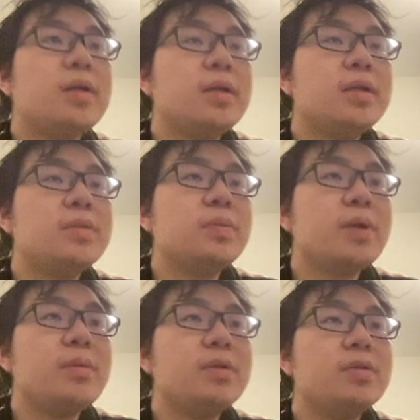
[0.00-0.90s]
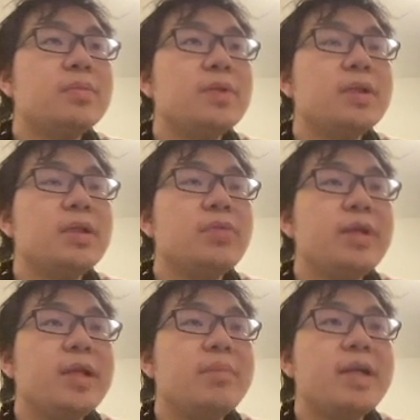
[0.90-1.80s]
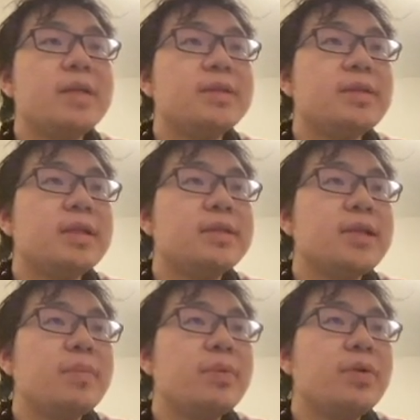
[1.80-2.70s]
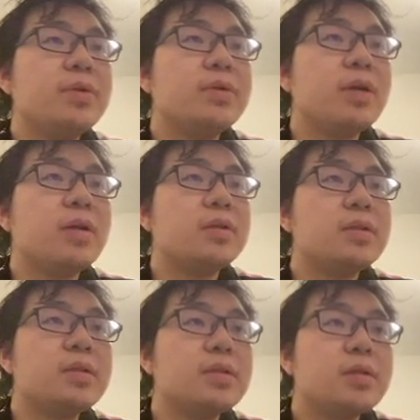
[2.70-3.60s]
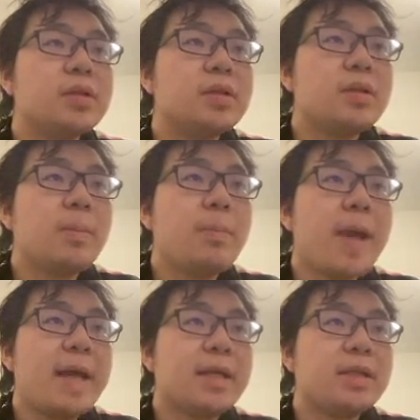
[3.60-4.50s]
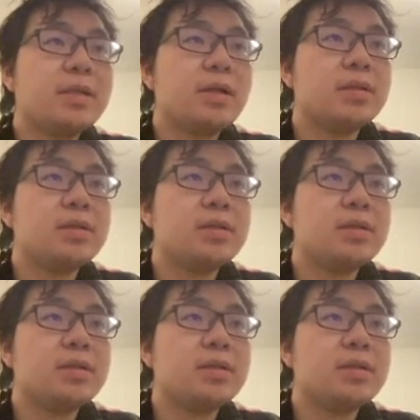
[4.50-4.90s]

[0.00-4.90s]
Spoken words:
it probably should be renamed as example dot back dot